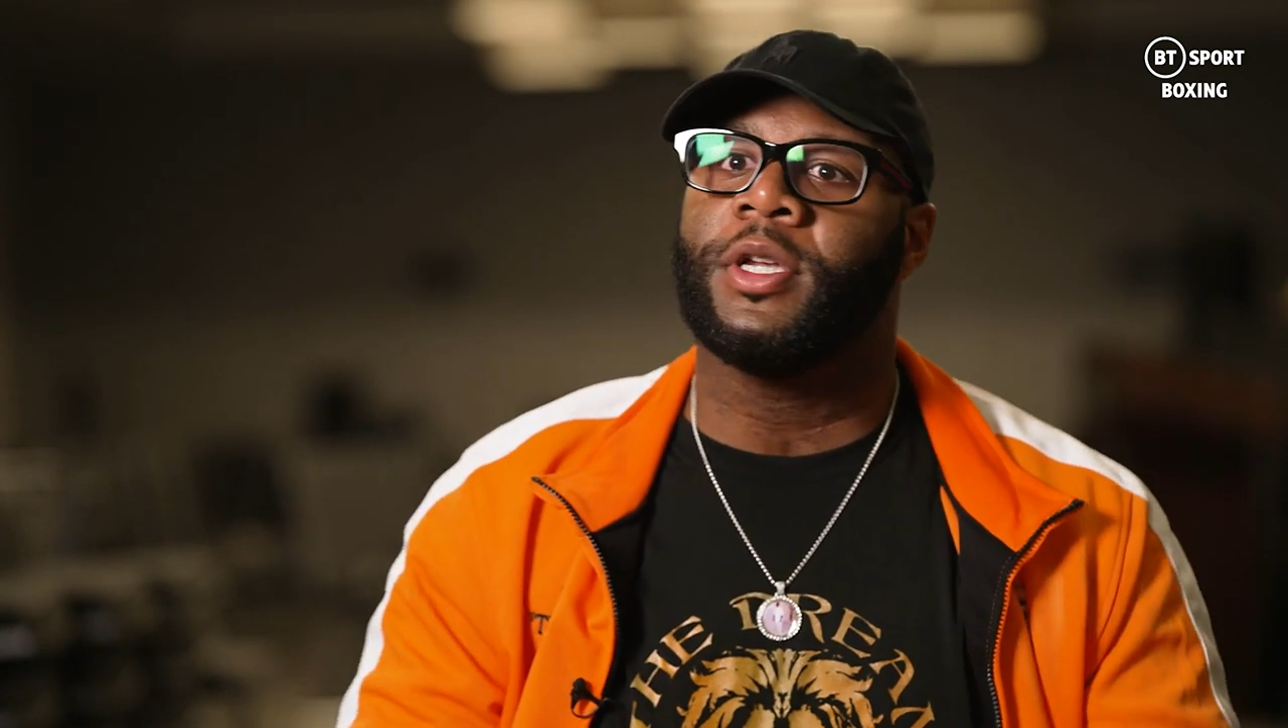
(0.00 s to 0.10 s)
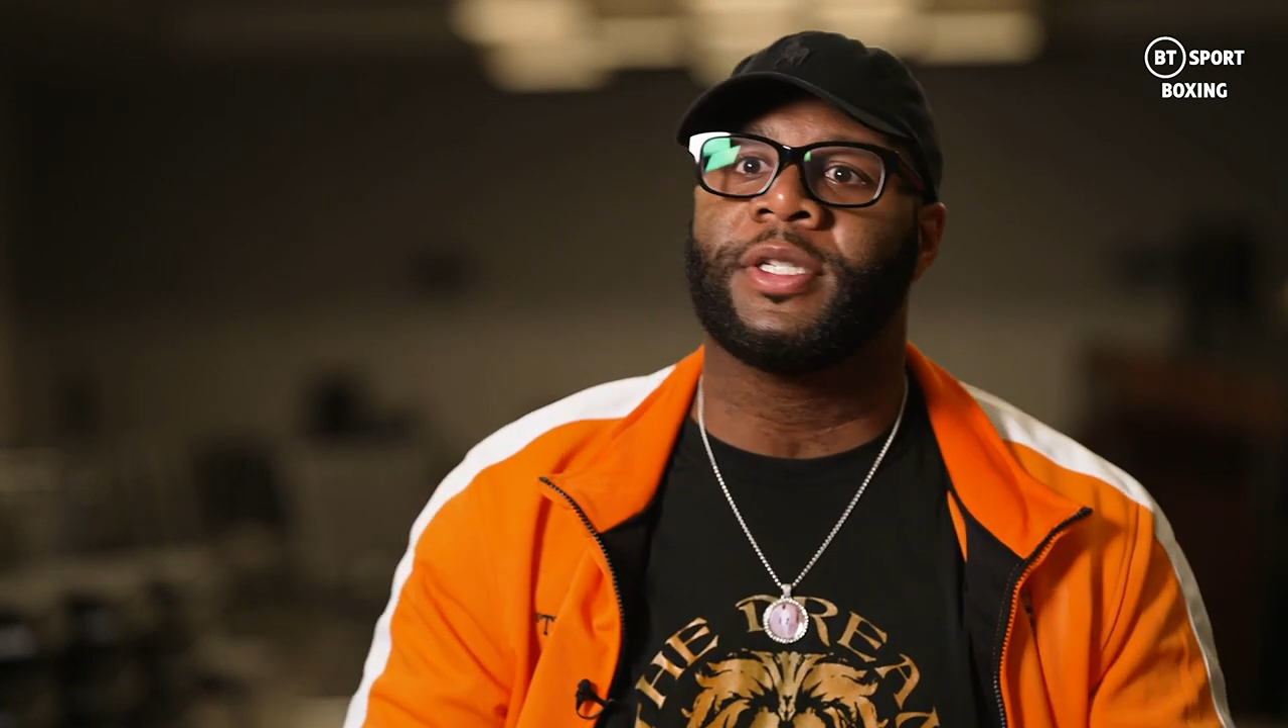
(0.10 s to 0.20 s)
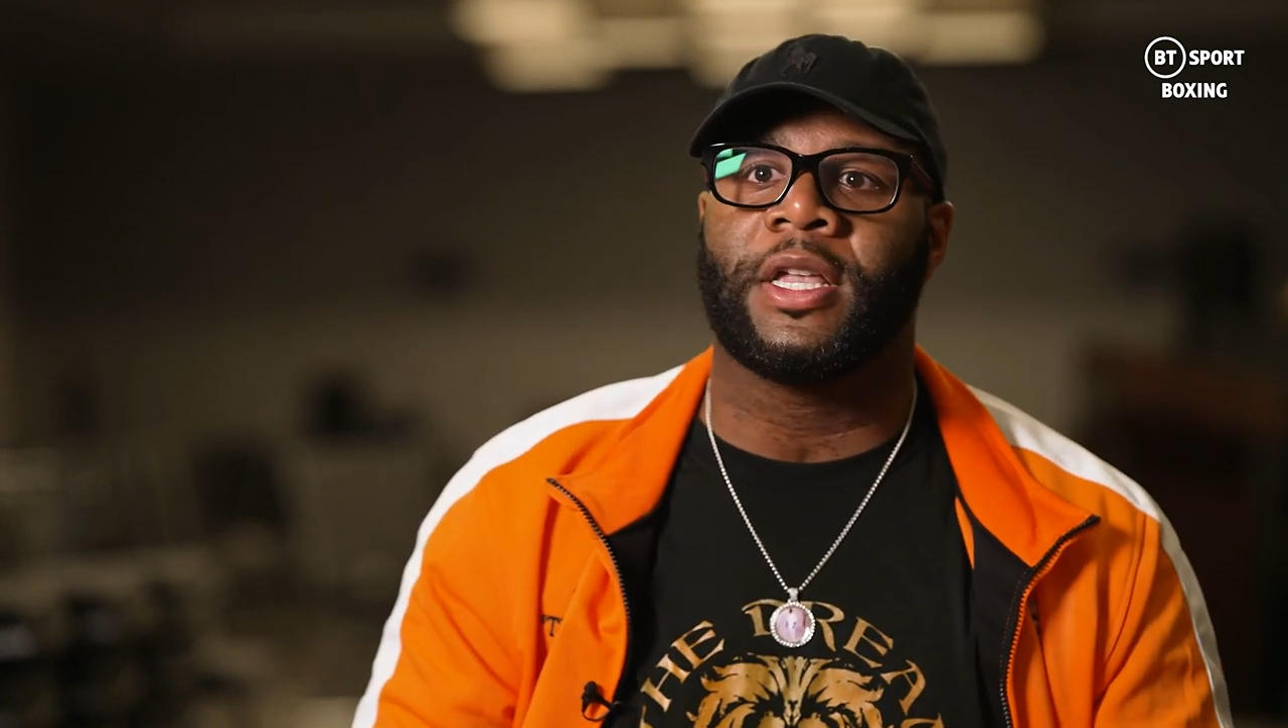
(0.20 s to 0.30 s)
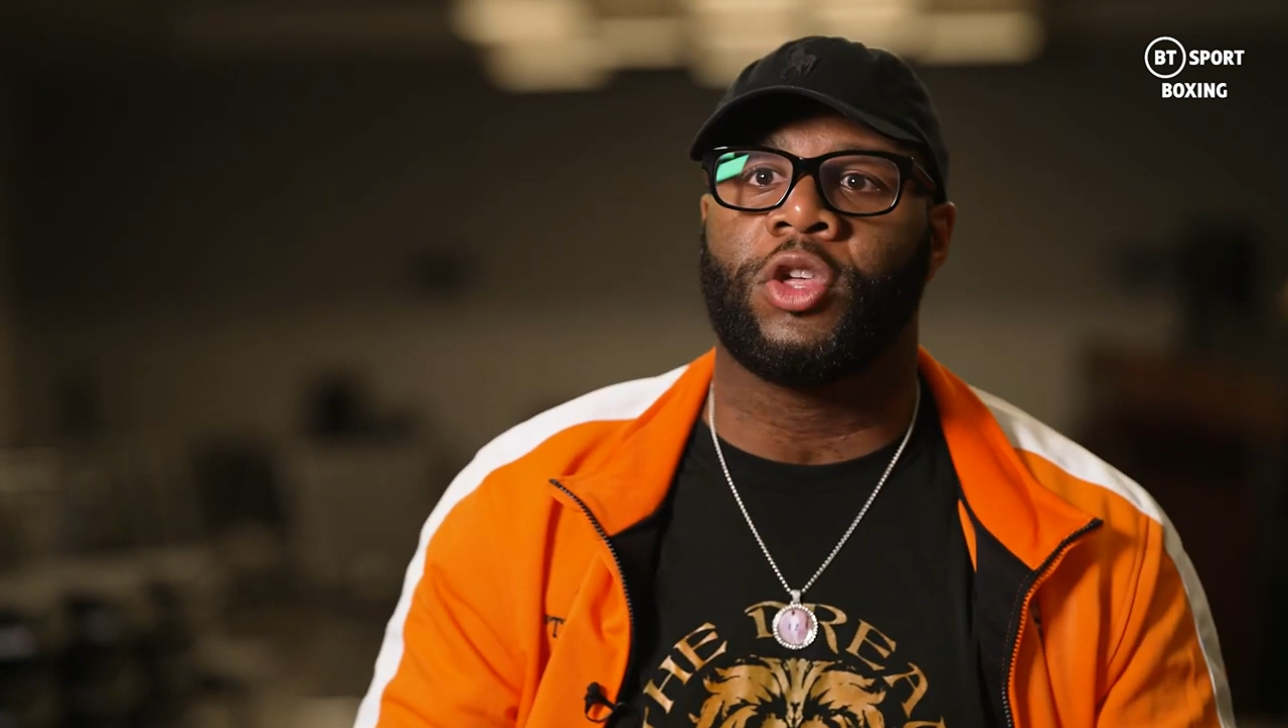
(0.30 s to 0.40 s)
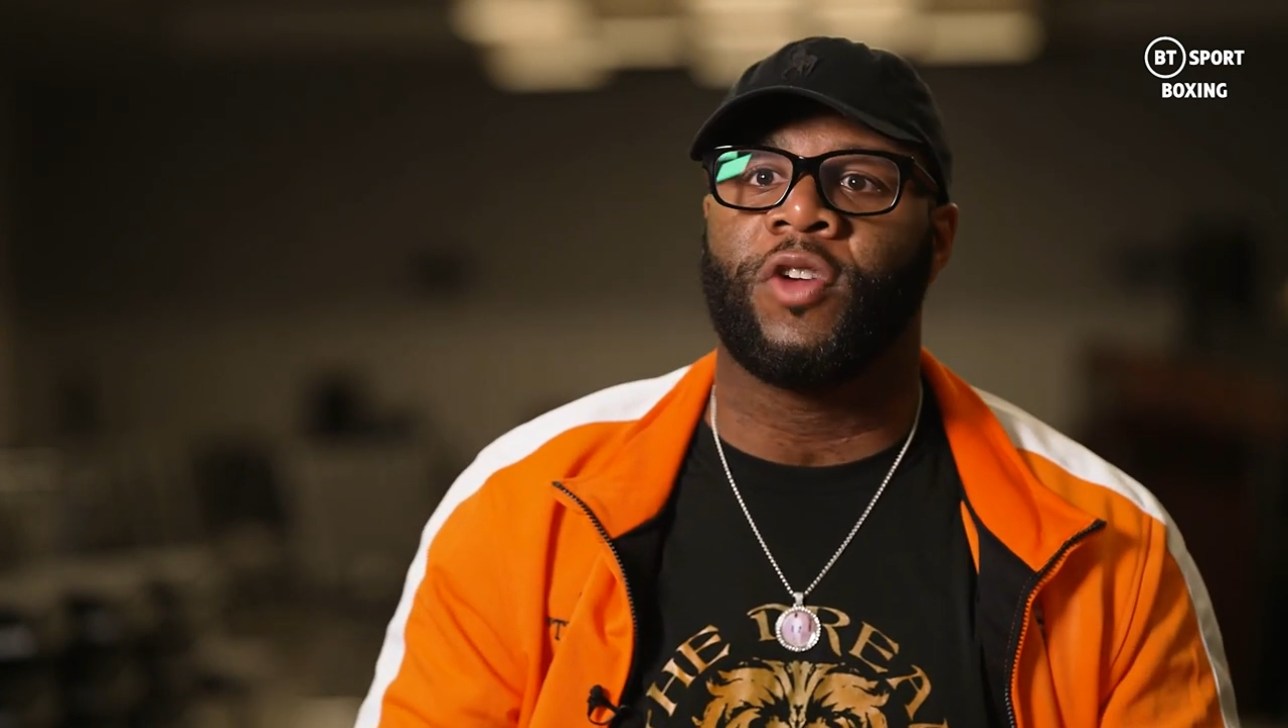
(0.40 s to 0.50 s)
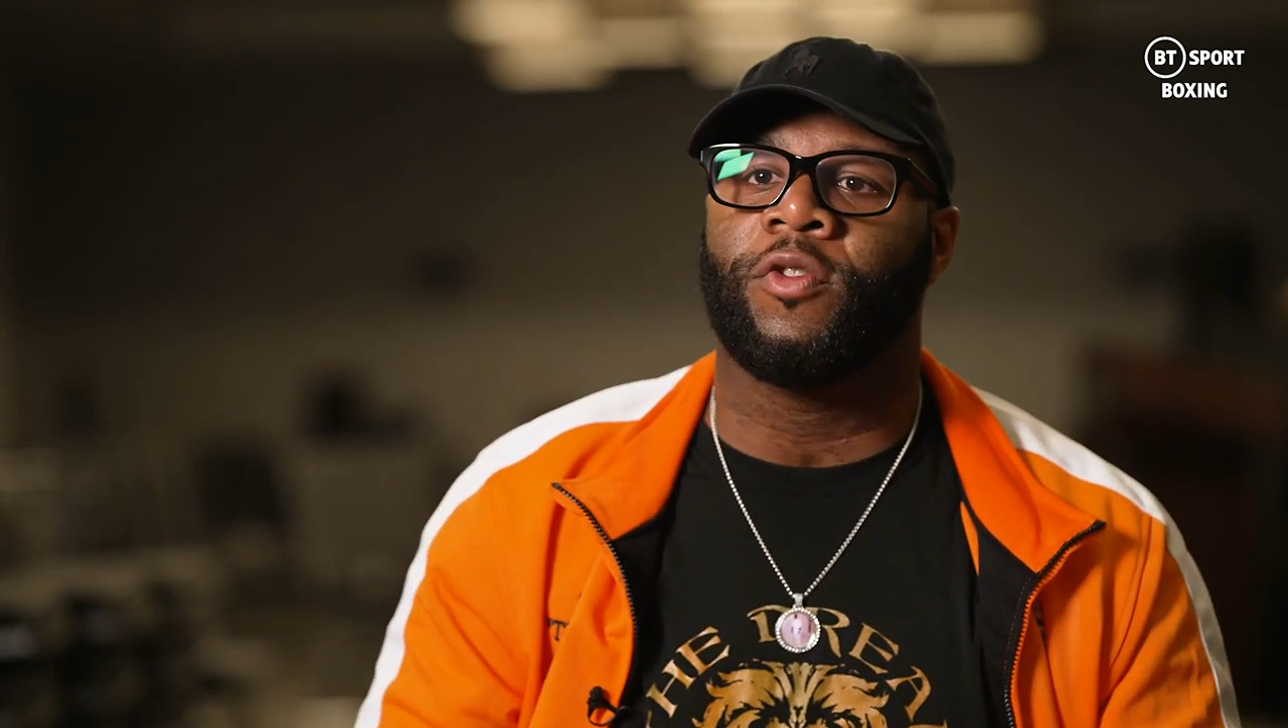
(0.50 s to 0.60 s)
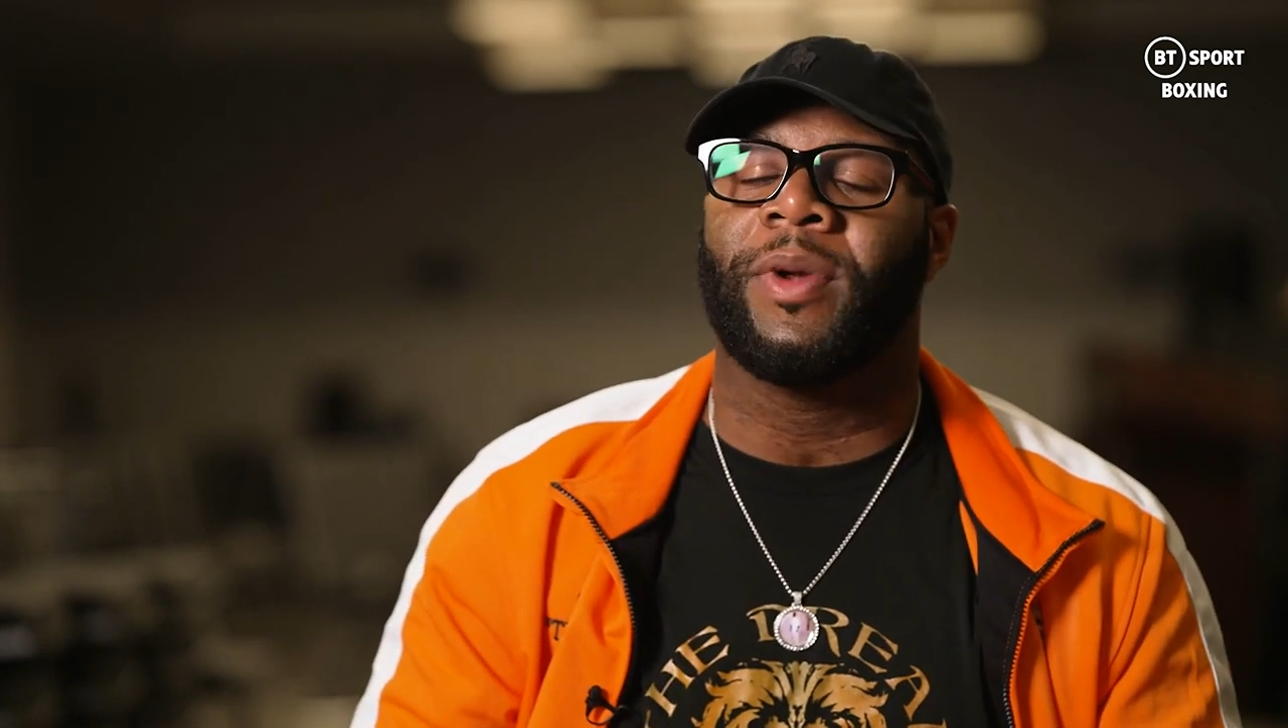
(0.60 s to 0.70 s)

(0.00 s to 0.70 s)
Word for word: this out of Trevor